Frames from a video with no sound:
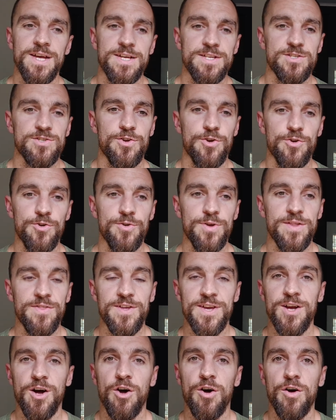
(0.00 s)
So
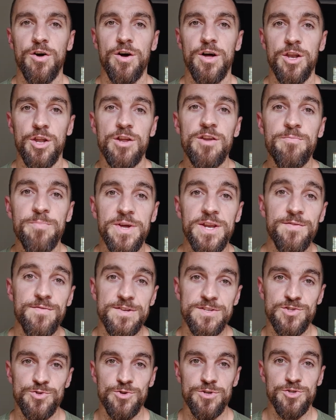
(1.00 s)
there are a lot of
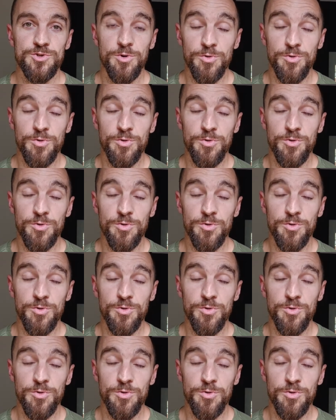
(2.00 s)
benefits to it.